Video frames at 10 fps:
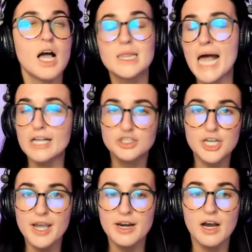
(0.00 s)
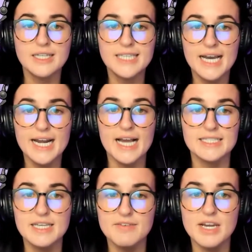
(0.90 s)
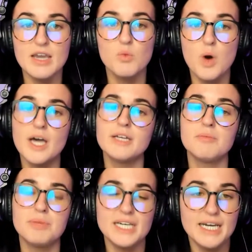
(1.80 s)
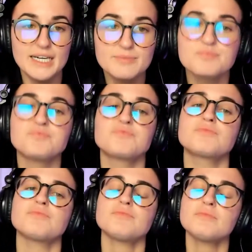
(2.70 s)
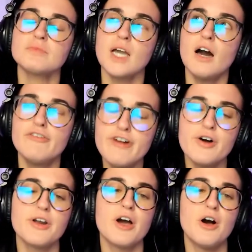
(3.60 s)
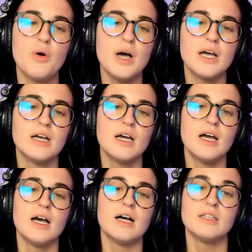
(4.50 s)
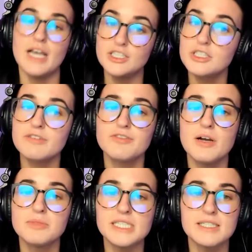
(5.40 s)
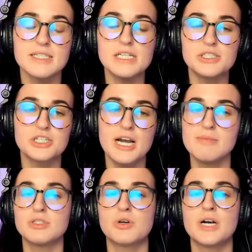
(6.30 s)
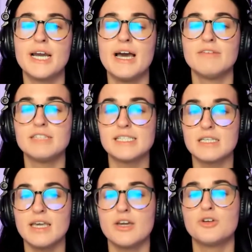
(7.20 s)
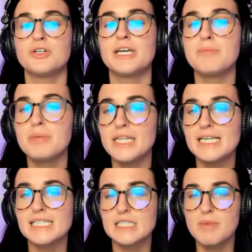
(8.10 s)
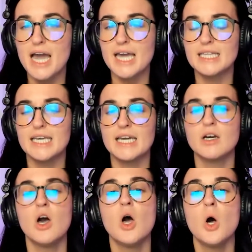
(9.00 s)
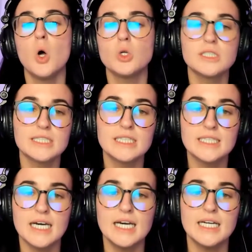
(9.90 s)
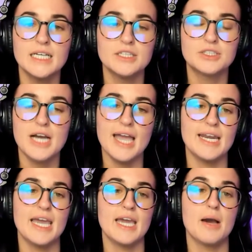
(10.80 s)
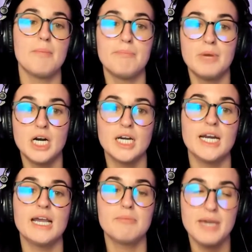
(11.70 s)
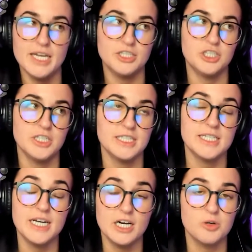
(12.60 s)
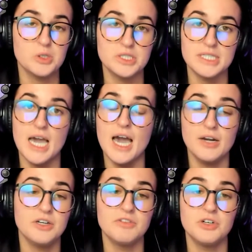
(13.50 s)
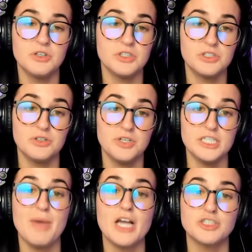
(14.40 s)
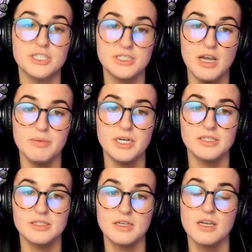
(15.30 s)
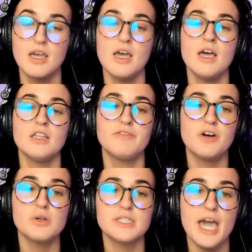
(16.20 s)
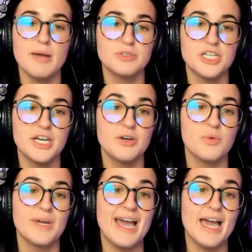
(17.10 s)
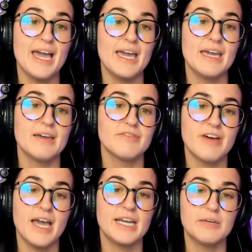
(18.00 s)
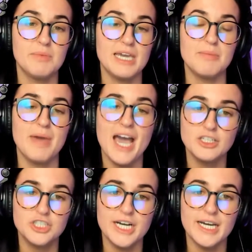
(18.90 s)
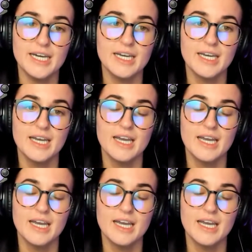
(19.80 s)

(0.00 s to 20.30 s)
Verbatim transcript: alleged online activity. One being a photo allegedly from Lisa's Instagram story of Lisa like creepily smiling, holding a gun and threatening marketing manager. That's in air quotes because I don't even know who this dude is, Patrick Sommers. The photo is captioned When I Find Me Patrick.